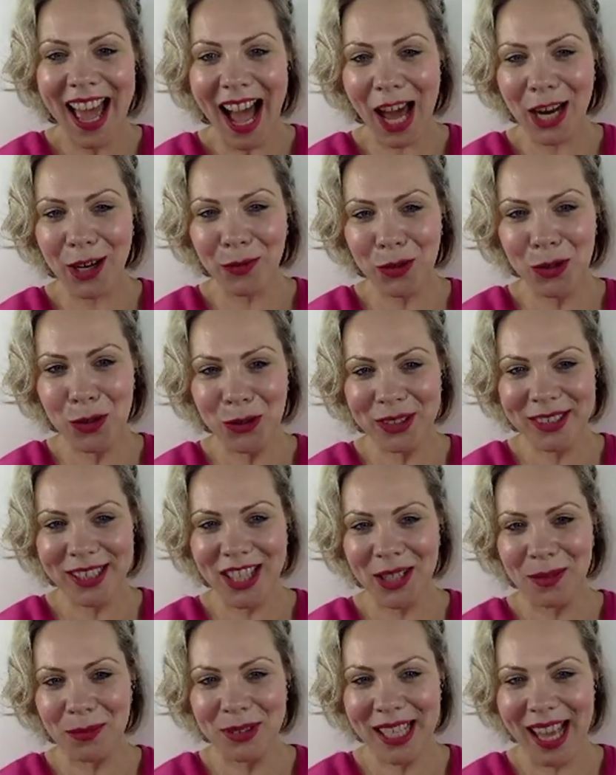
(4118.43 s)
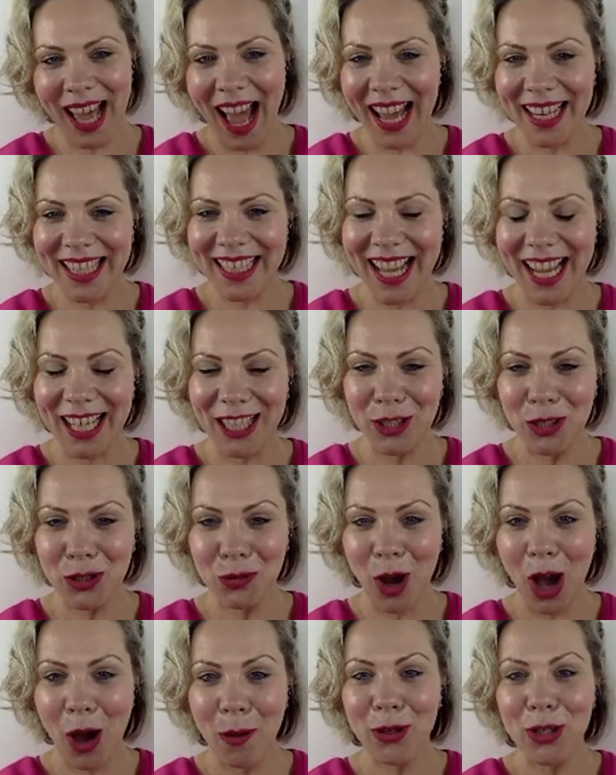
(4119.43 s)
And of course, send them to Adelaide as
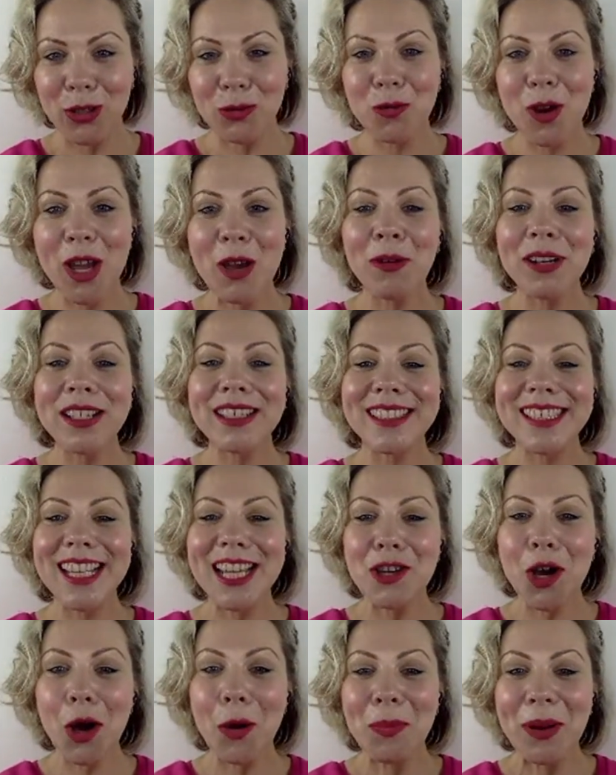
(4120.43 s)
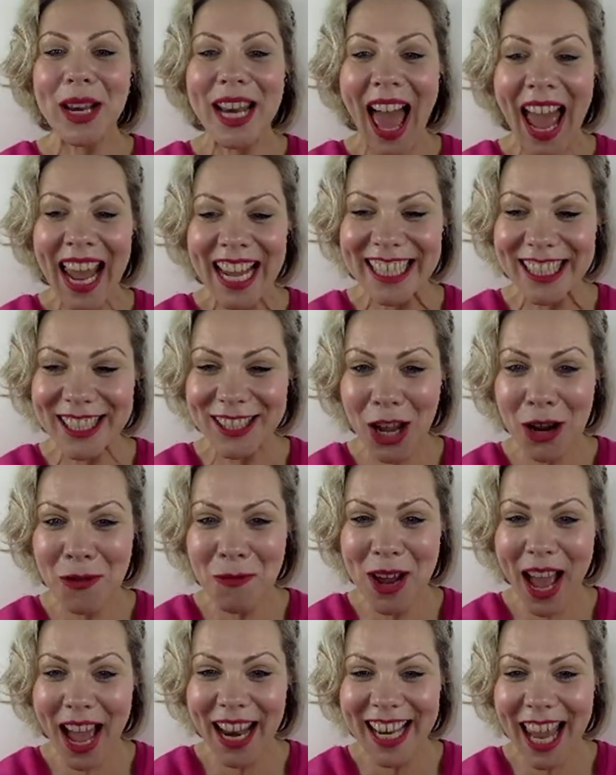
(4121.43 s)
well, because we want to see your plates,
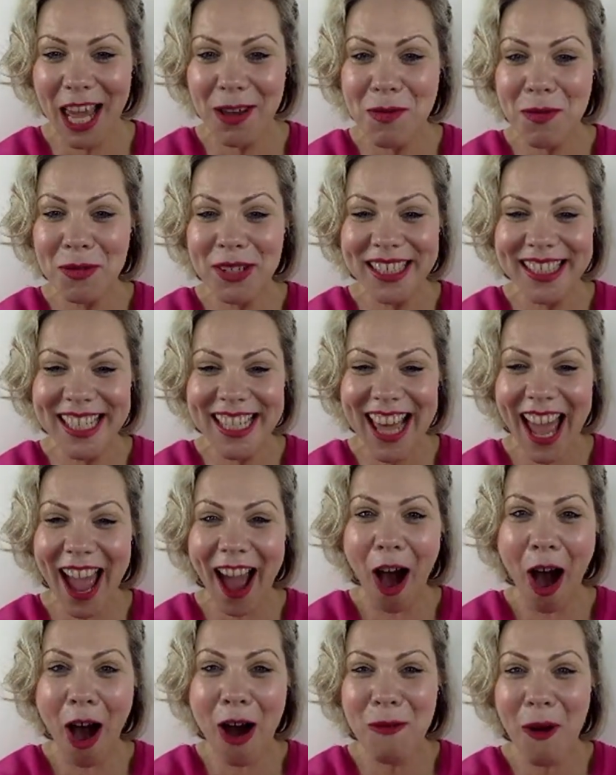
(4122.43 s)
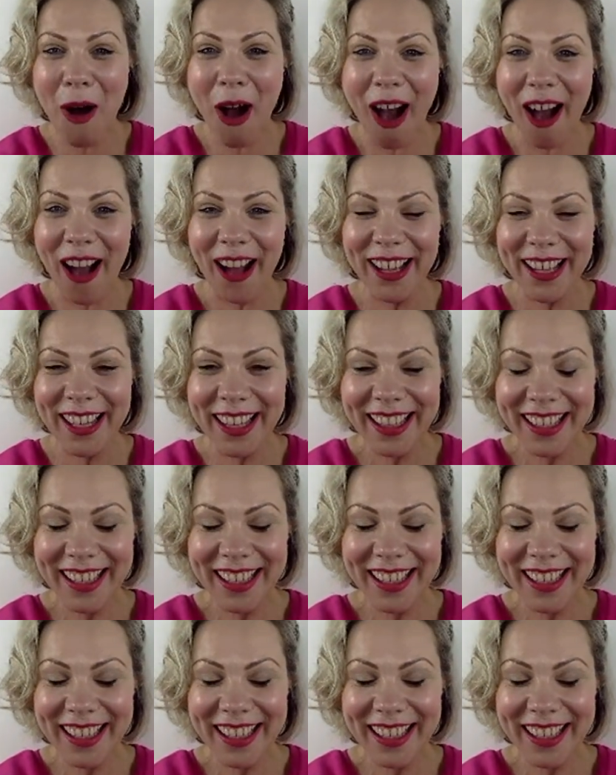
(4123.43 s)
don't we, Adelaide? We want to see their artwork.